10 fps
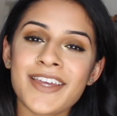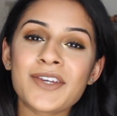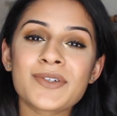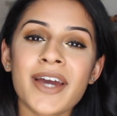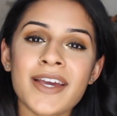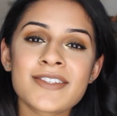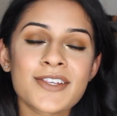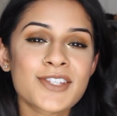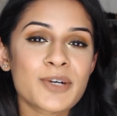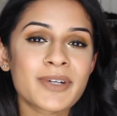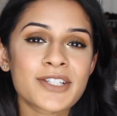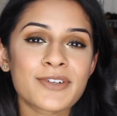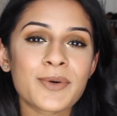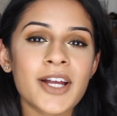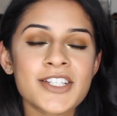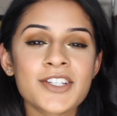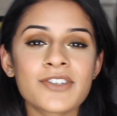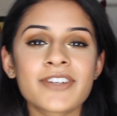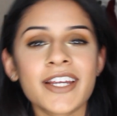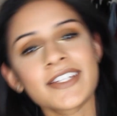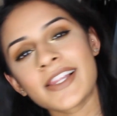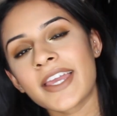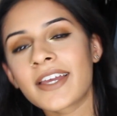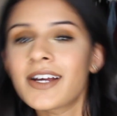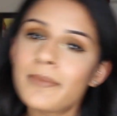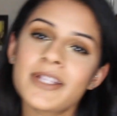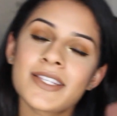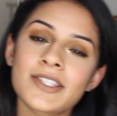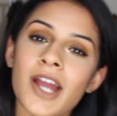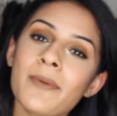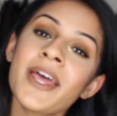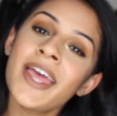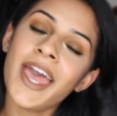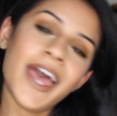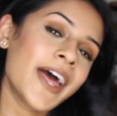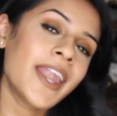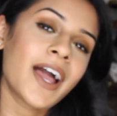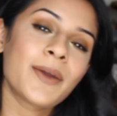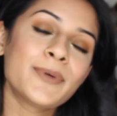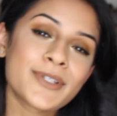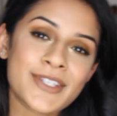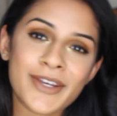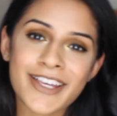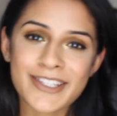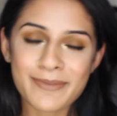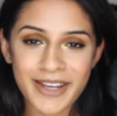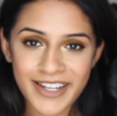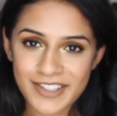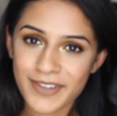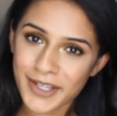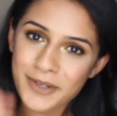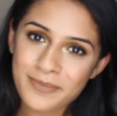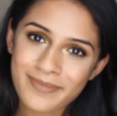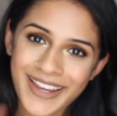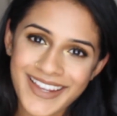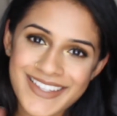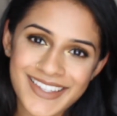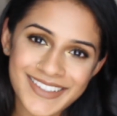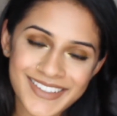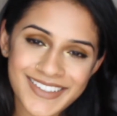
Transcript: Thank you guys so much for watching. Don't forget to like, comment, subscribe, and I will see you guys in my next video. Bye guys.